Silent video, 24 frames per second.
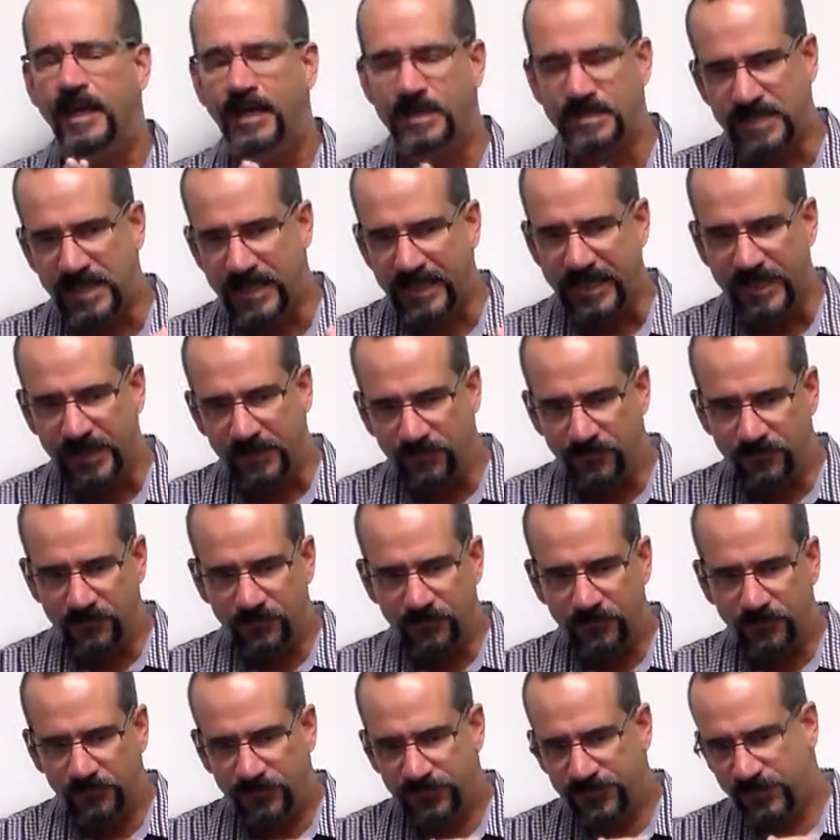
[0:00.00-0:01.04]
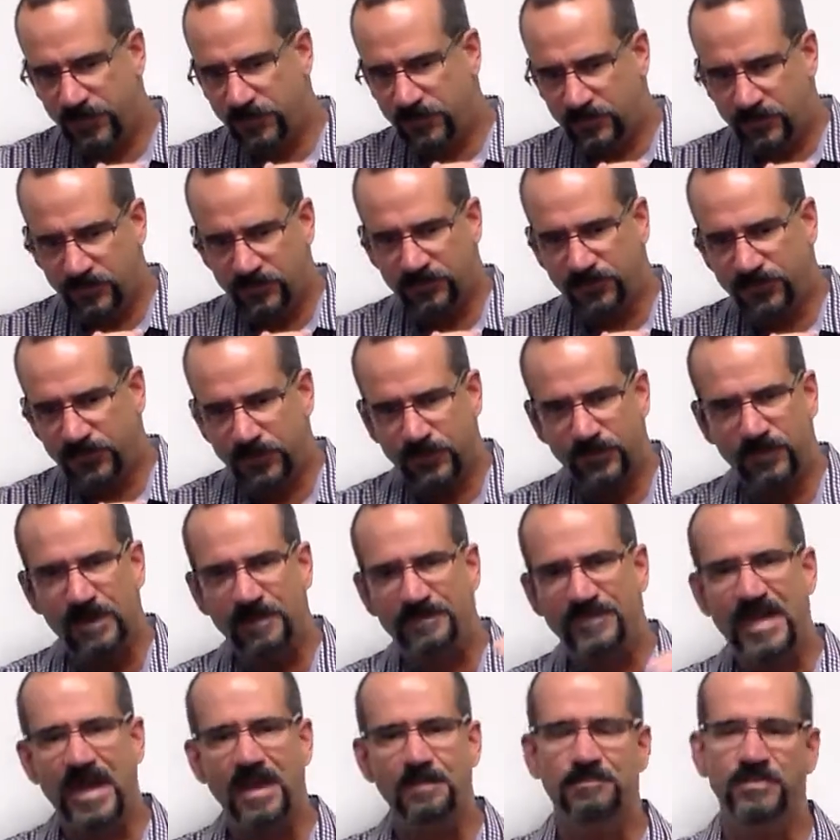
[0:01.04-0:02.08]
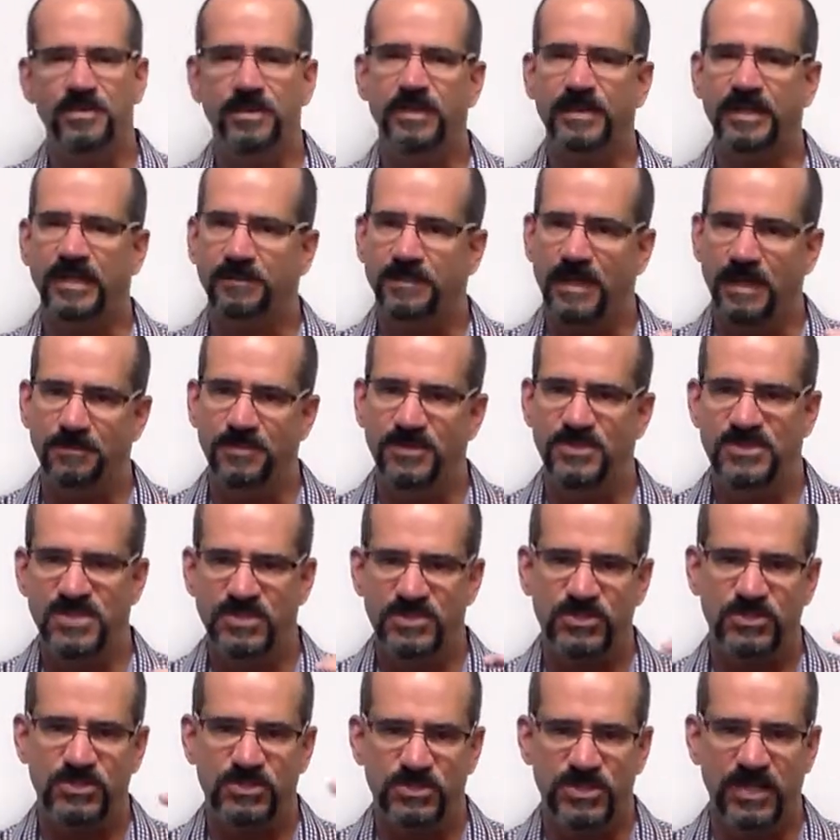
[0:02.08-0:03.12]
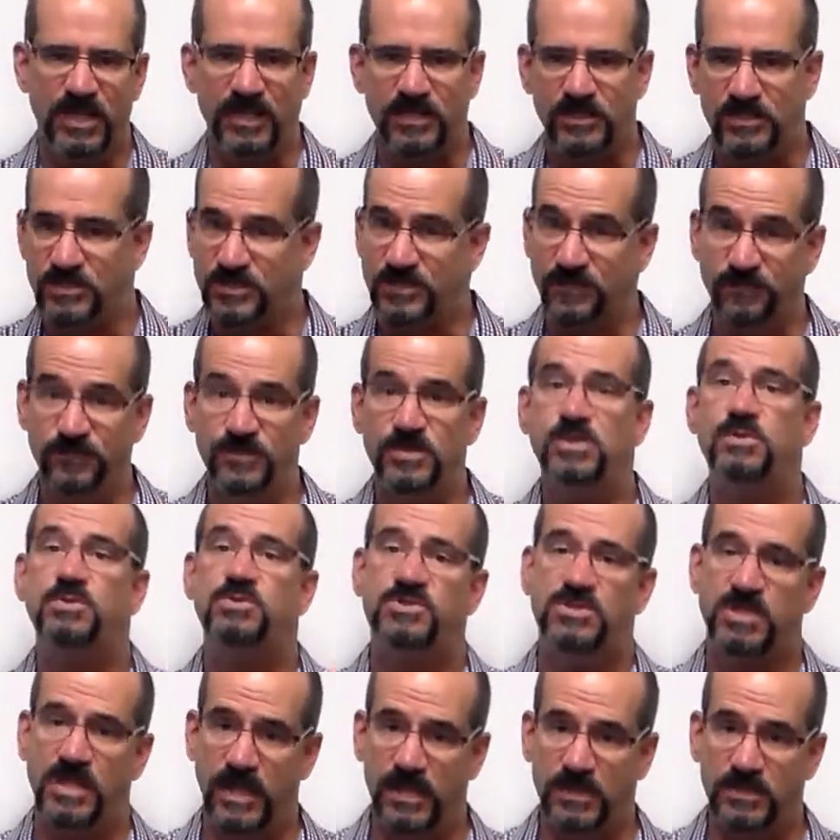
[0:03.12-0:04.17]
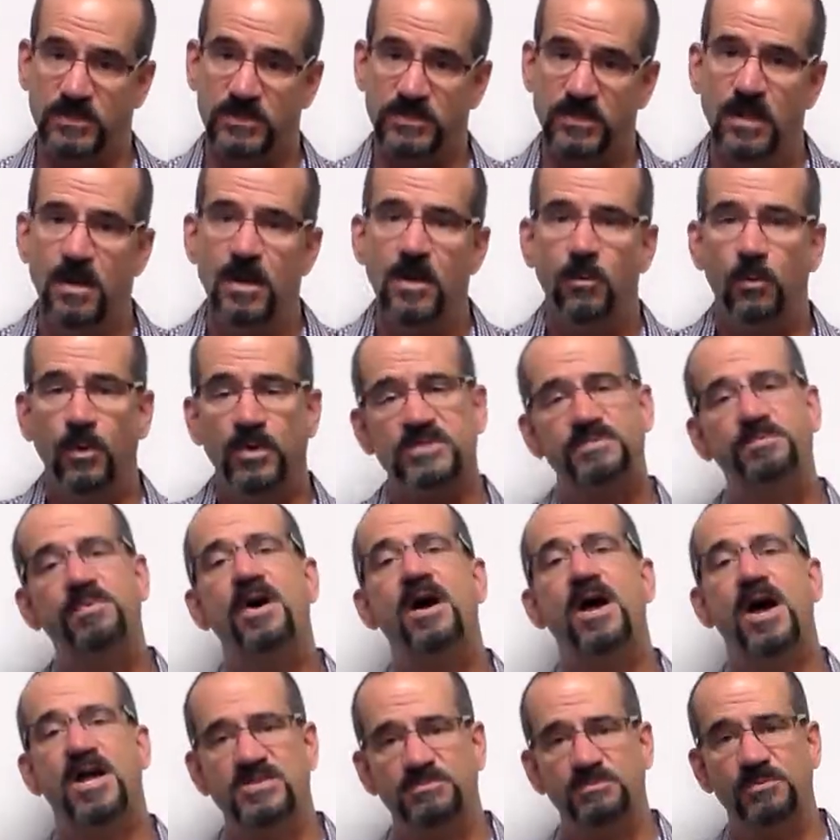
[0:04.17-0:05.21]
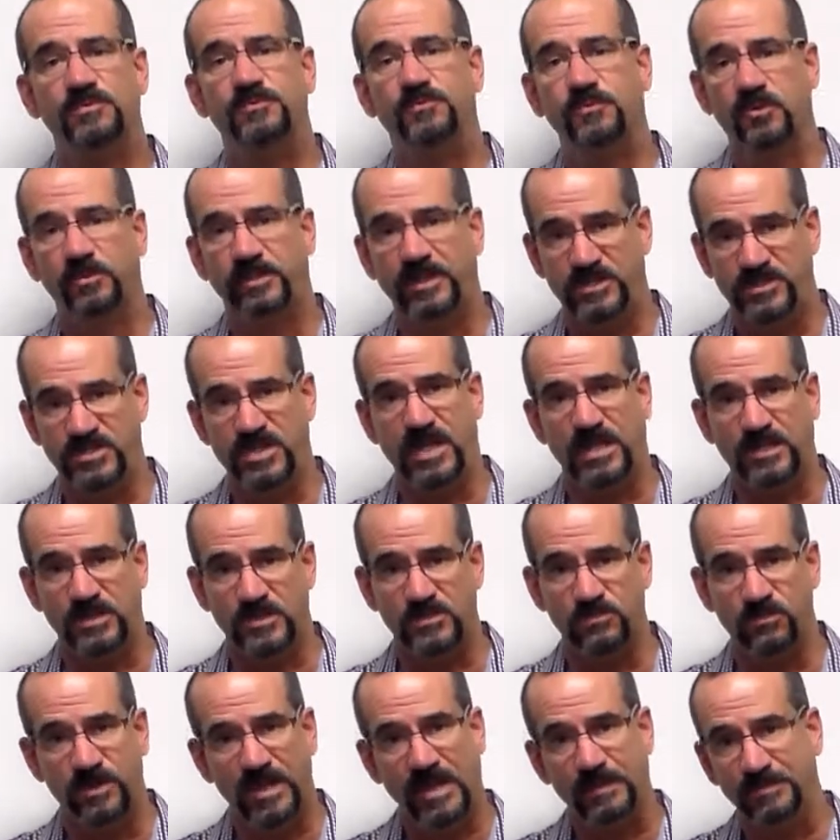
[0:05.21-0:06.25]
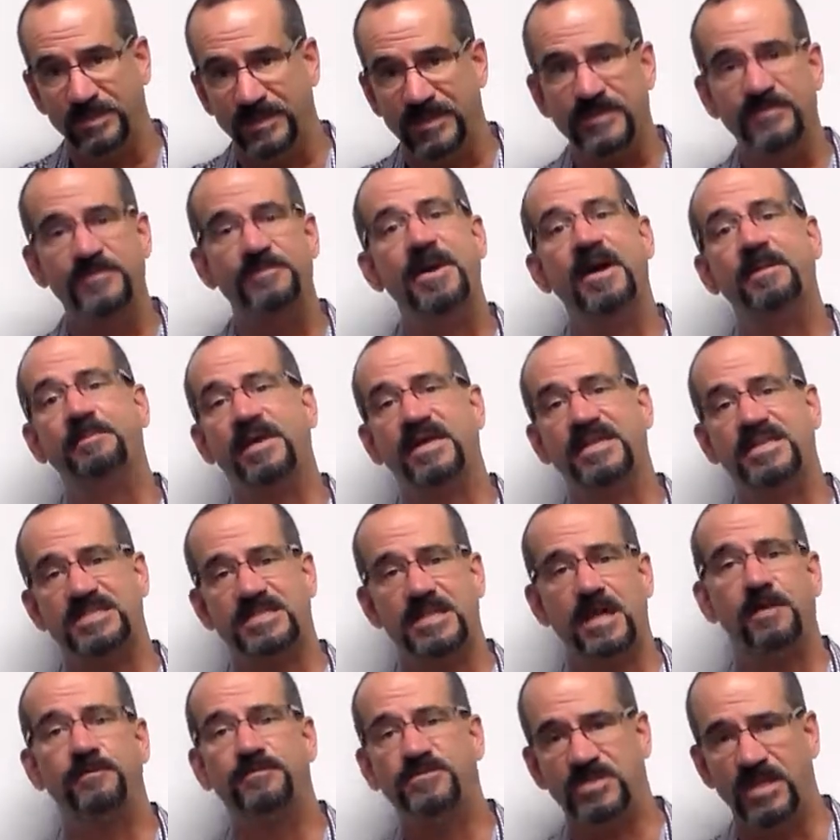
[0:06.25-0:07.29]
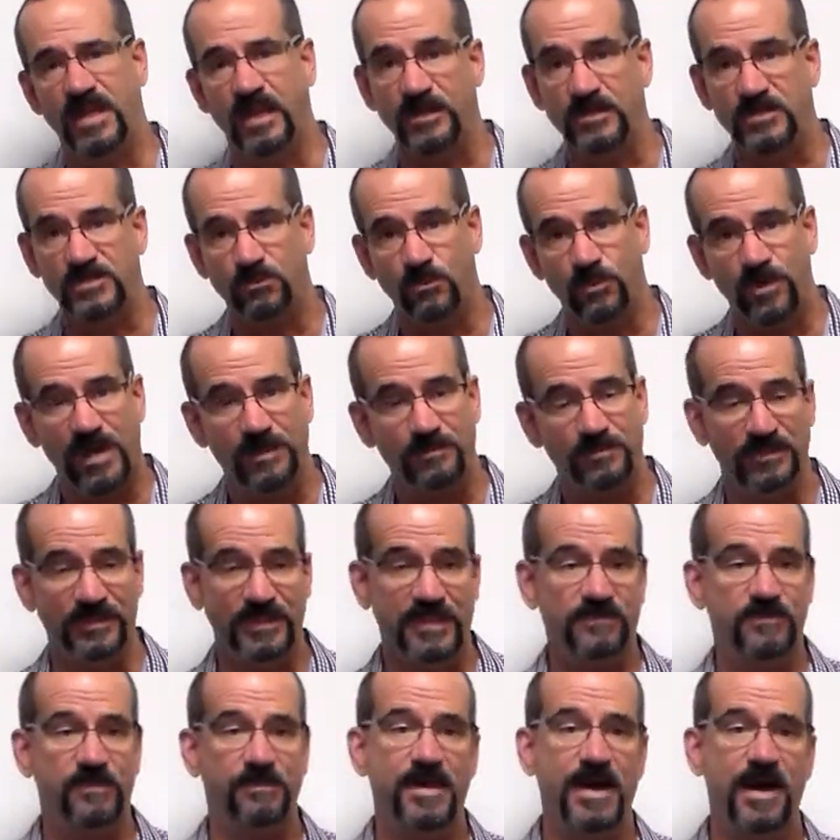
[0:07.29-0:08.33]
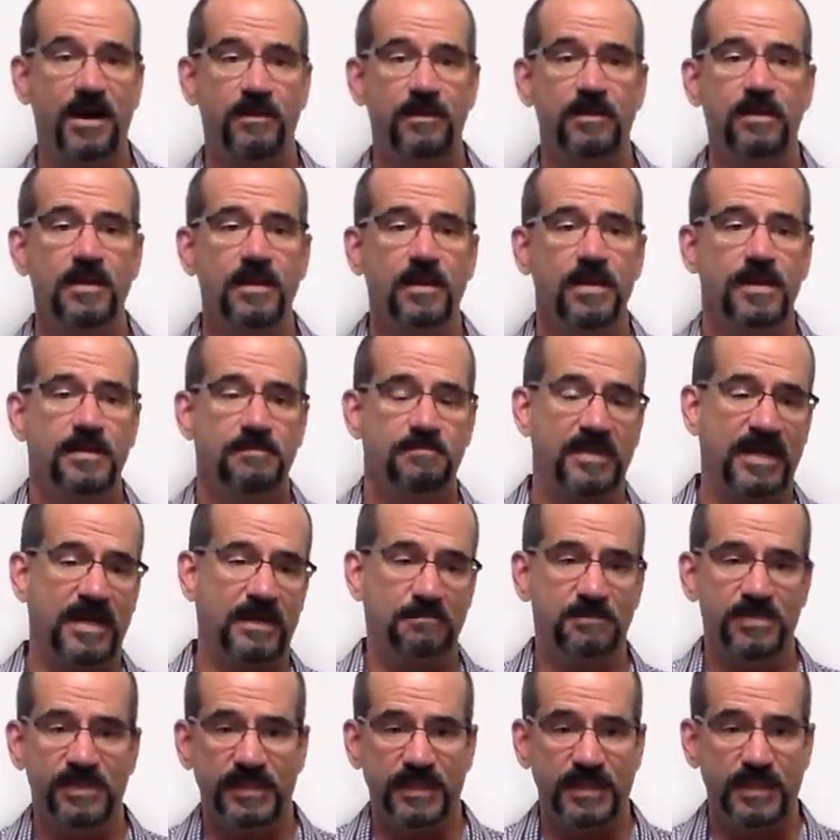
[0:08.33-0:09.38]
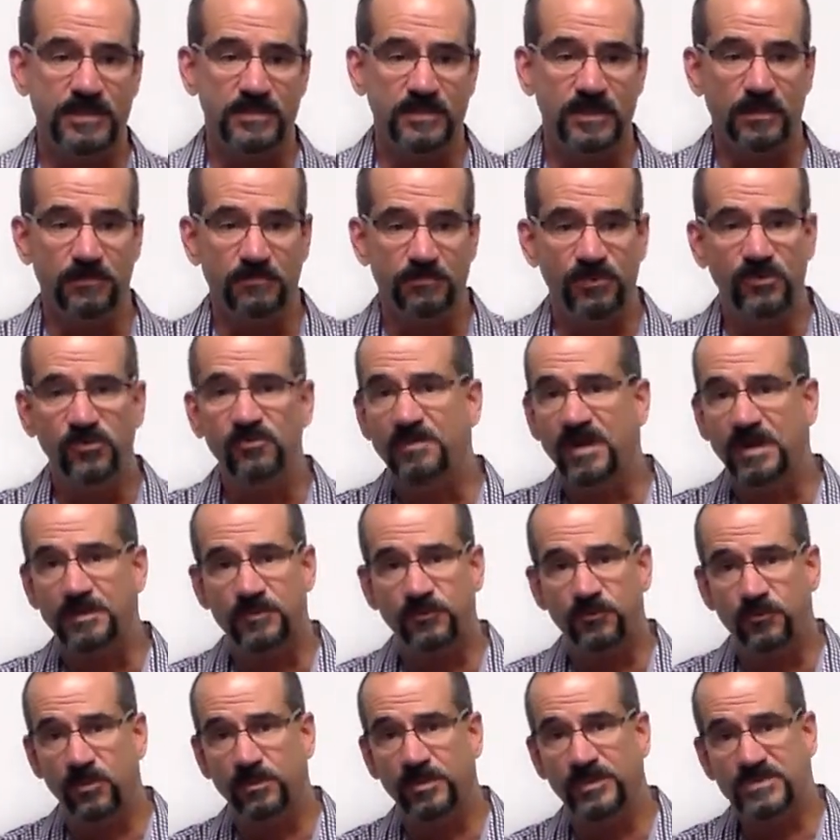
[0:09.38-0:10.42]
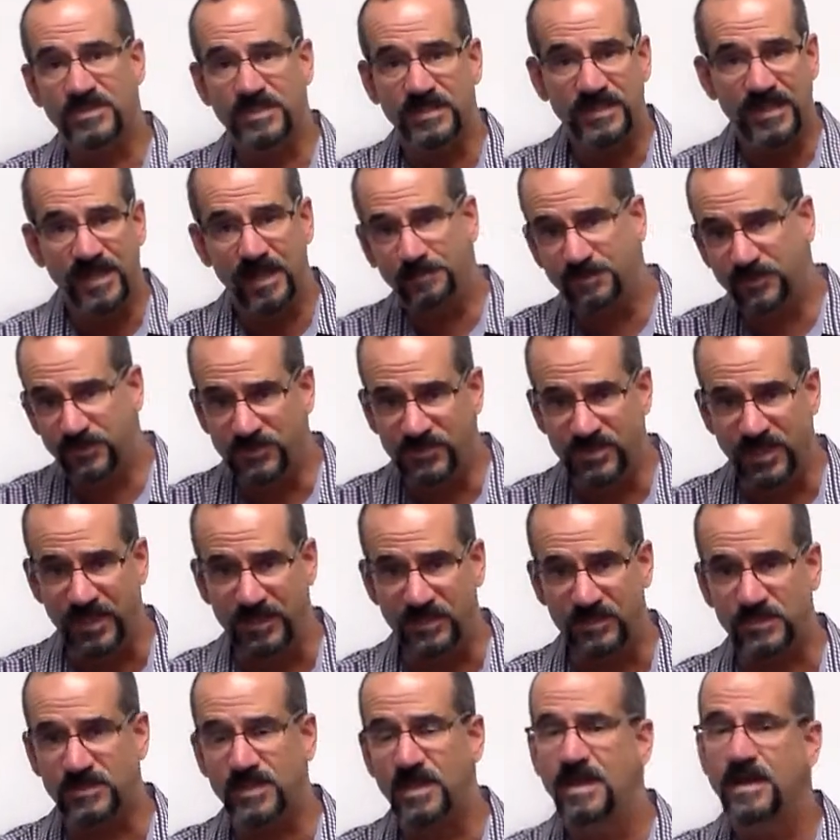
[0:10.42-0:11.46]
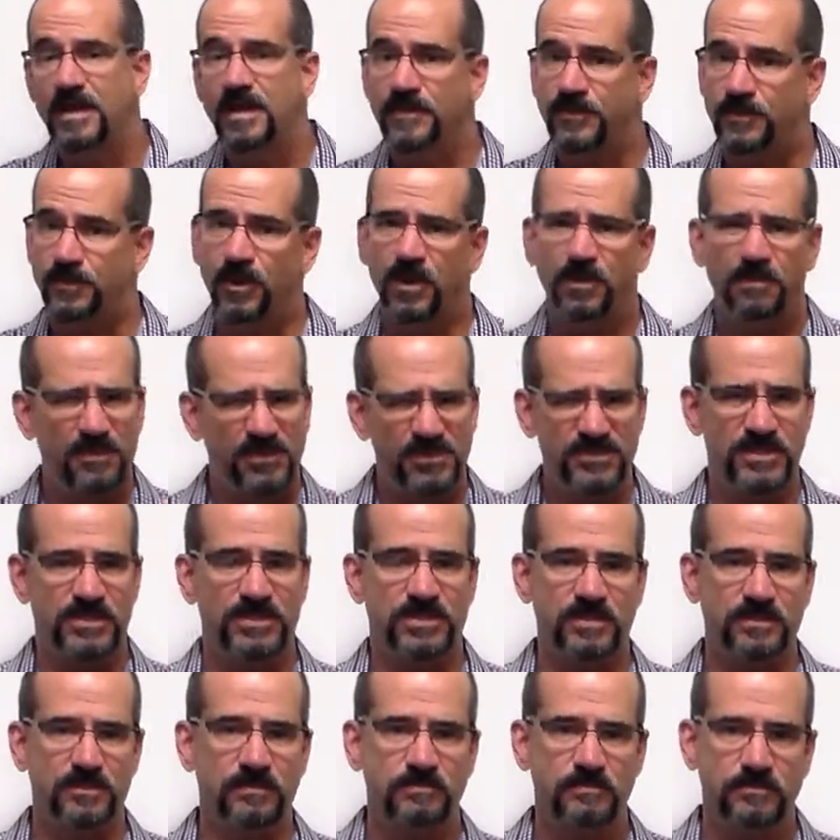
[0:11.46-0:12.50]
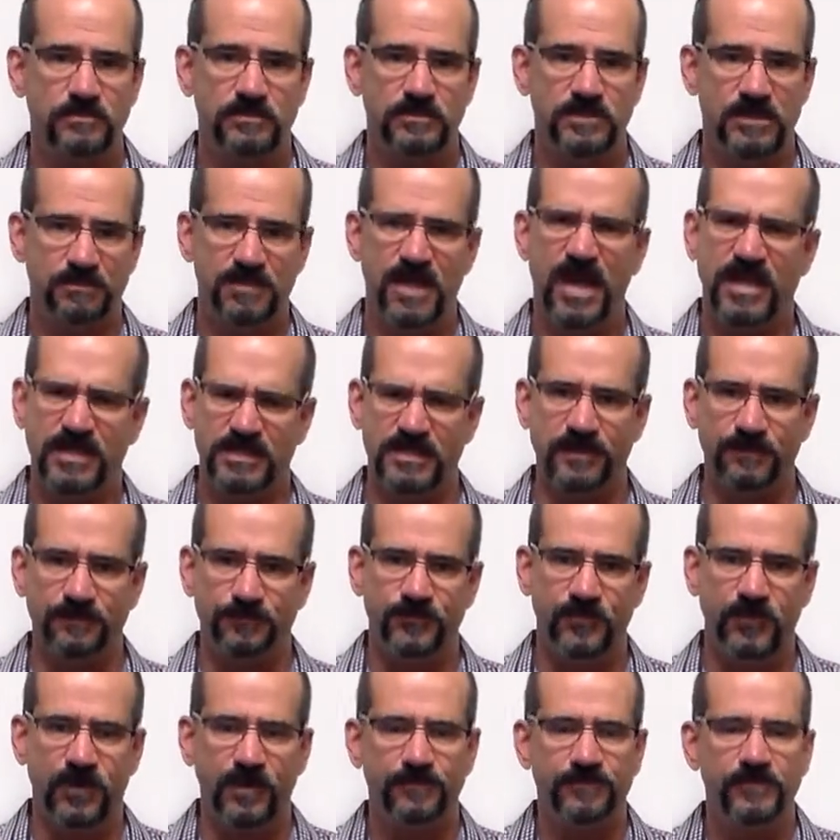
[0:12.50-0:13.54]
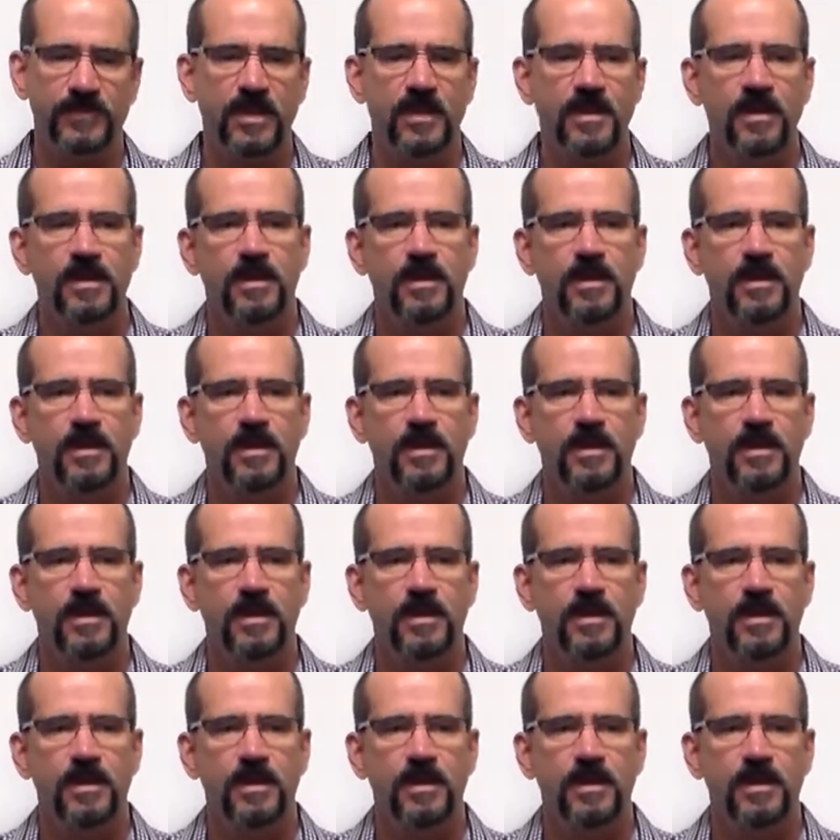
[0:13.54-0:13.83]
As I get further and further up that building and my position changes, the view changes, what's possible for me changes, what I believe about myself changes, what I believe about my ability to improve my performance in Kenpo changes. They're all position dependent, right?